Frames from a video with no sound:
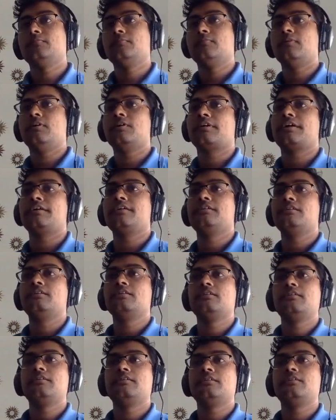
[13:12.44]
Okay,
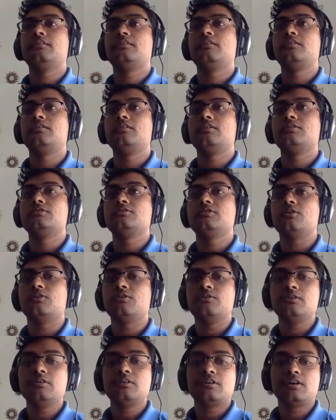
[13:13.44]
so
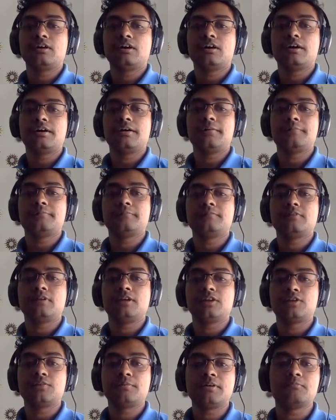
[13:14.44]
a
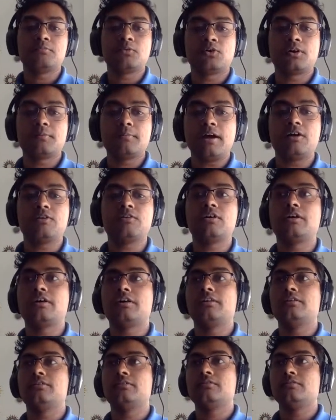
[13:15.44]
little bit more about
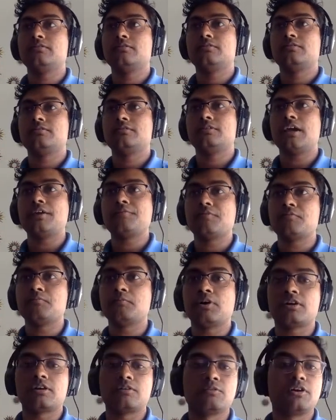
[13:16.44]
the type of
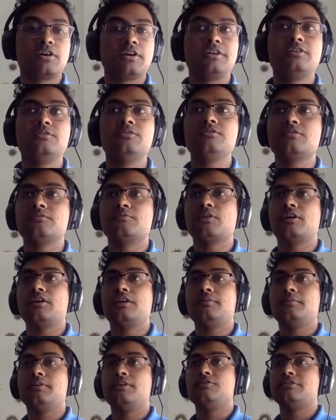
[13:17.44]
model we're going to use. We're going
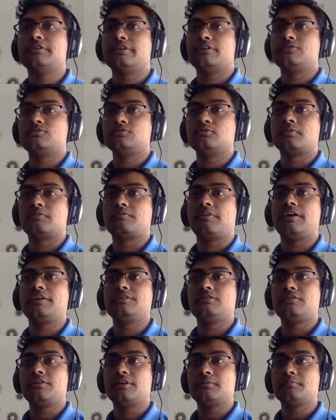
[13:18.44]
to be using a supervised
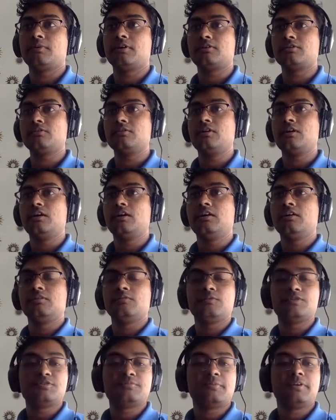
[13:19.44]
learning model,
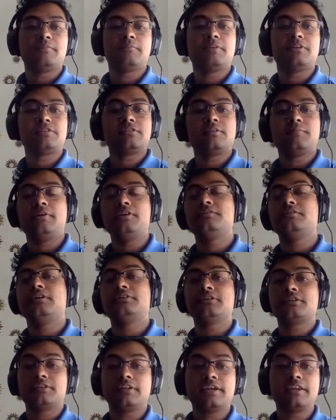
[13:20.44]
which basically means that
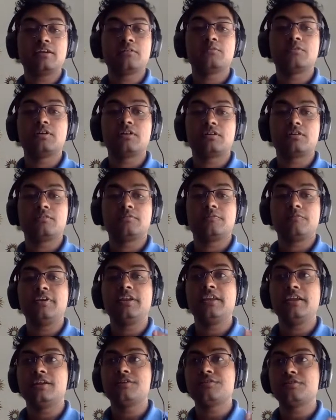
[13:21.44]
the data we're
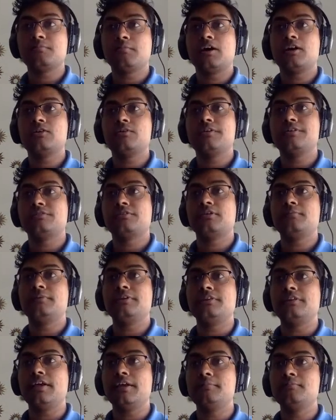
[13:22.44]
feeding into the model is going to be
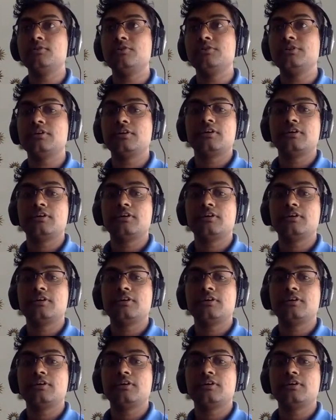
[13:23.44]
labeled.